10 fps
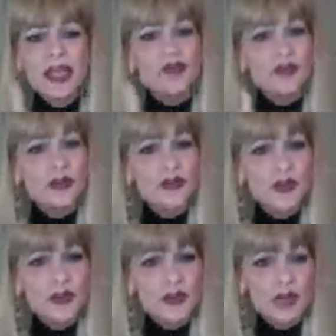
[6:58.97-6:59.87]
For the
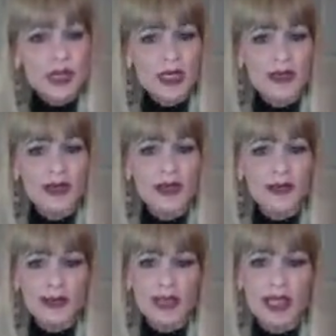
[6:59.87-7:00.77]
first week on
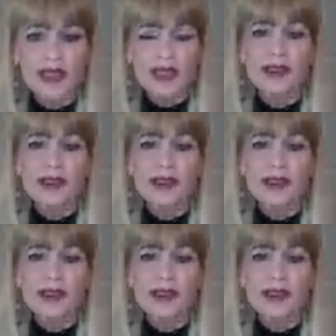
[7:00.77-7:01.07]
Monat,